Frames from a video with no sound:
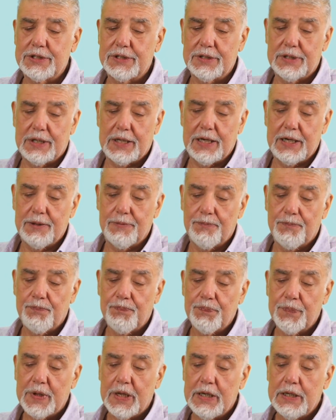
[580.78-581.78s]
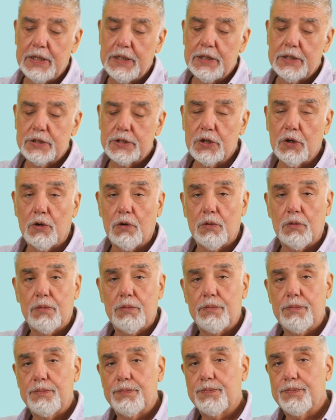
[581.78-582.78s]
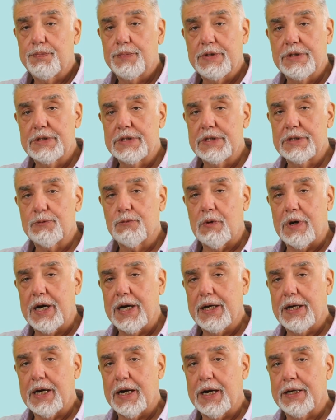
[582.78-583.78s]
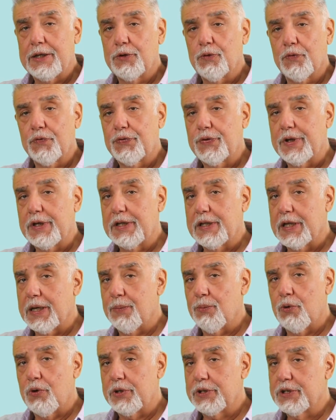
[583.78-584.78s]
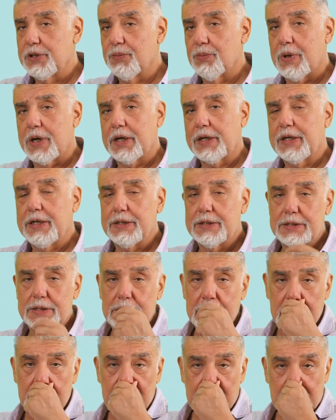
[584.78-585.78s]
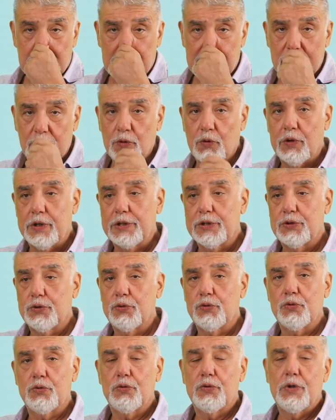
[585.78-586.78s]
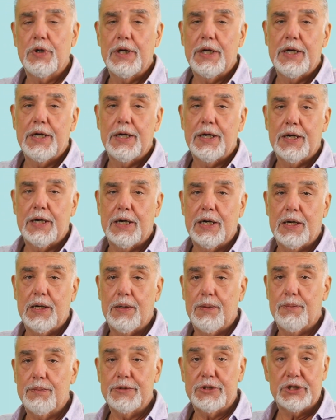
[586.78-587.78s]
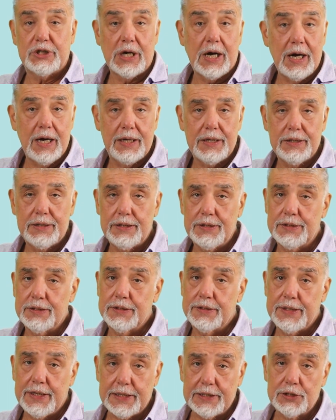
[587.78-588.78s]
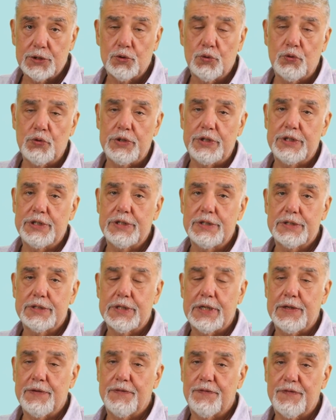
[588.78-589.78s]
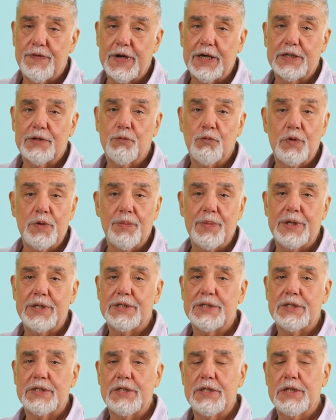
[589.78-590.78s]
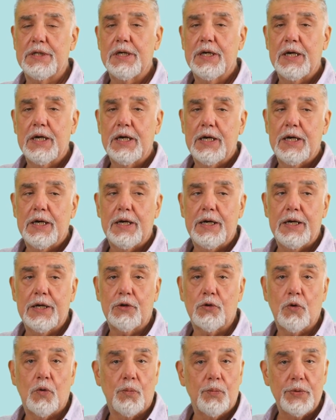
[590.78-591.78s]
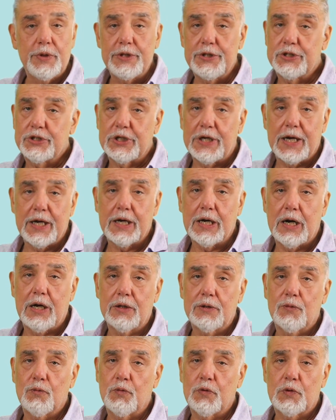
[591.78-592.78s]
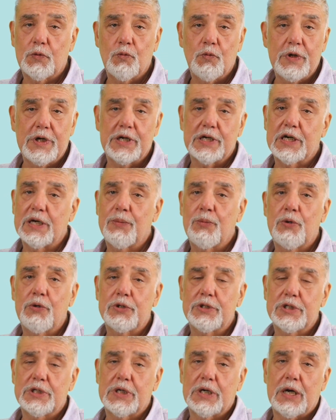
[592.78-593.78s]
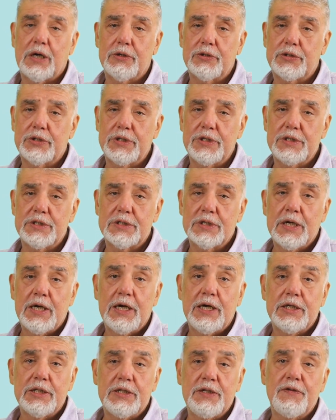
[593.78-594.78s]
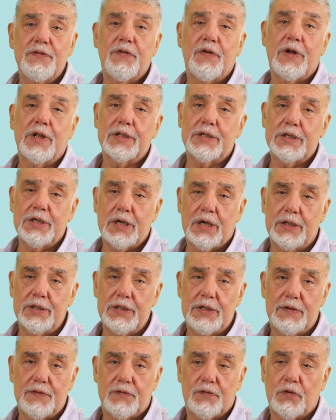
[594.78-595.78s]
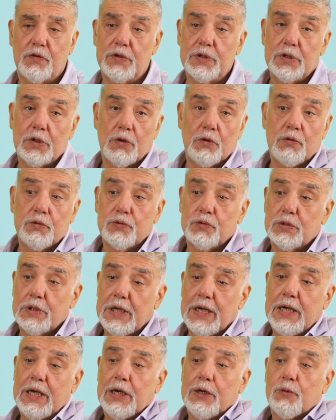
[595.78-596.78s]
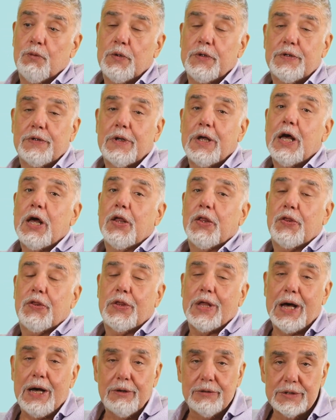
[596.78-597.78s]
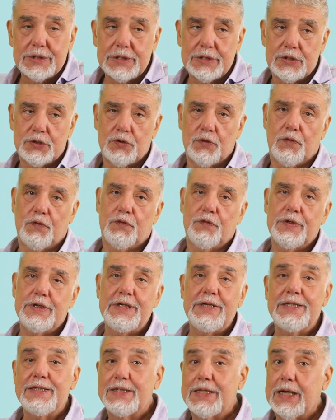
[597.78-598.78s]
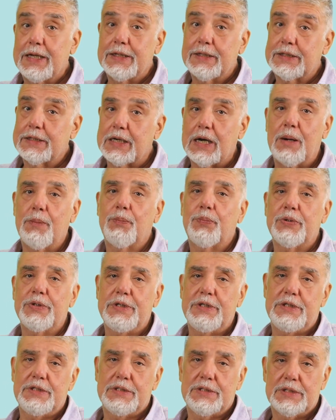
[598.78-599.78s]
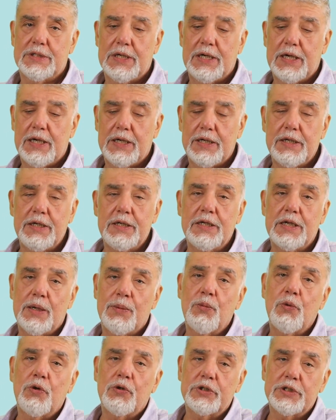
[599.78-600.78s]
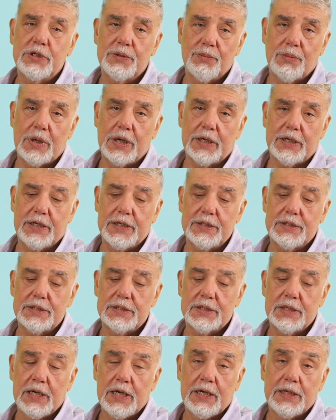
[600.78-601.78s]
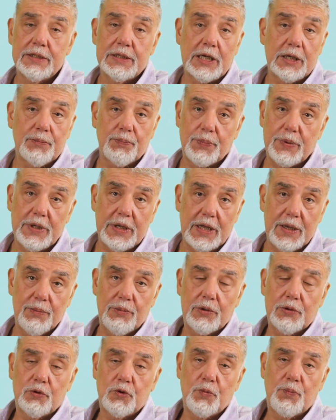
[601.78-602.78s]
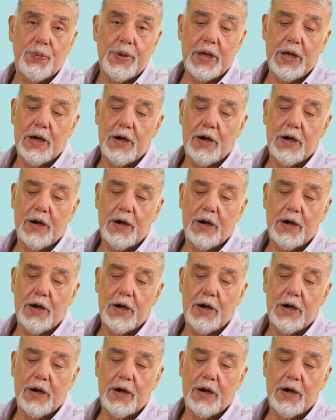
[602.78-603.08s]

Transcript: line. So this is why I don't think the emerging markets are going to shine in the next 2 years. And in fact, we may see a complete shakeout with weaker emerging countries defaulting on their foreign loans, with thousands of indebted companies in emerging markets not being able to pay